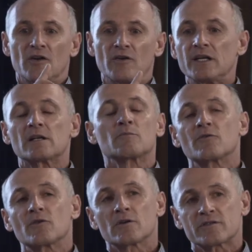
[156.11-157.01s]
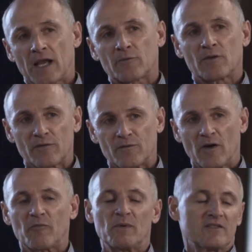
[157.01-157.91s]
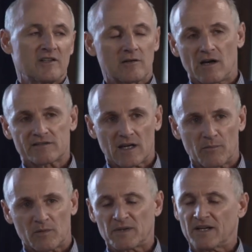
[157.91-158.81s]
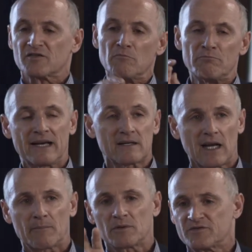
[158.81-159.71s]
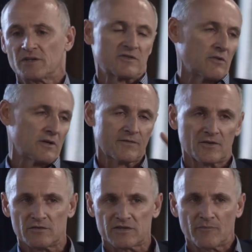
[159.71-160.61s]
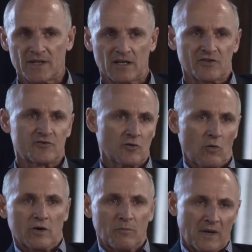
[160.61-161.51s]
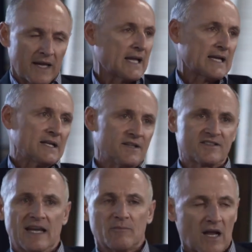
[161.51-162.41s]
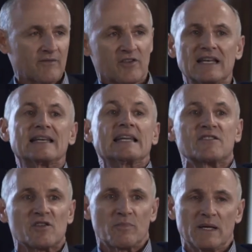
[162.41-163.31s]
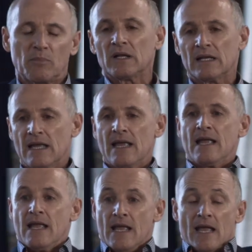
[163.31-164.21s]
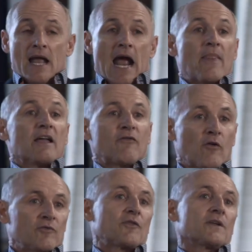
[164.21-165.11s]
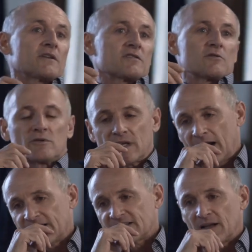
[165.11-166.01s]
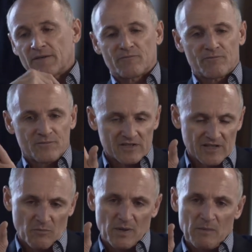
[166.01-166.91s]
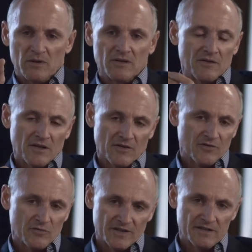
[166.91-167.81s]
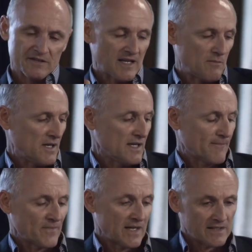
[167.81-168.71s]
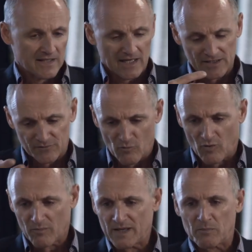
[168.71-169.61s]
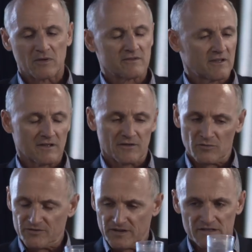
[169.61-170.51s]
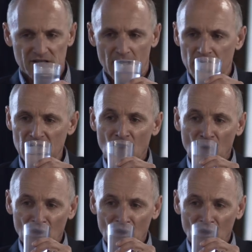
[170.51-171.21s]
Neil Monroe's Henry the Fifth because he'd lost a couple of players, and Ben Campbell, who was in it, was going off to do something else, a Joe Horton play at the same time, so they needed some people. And they phoned the theater school to ask to send people, and the theater school didn't send me, and then they asked for more people, and the theater school didn't send me.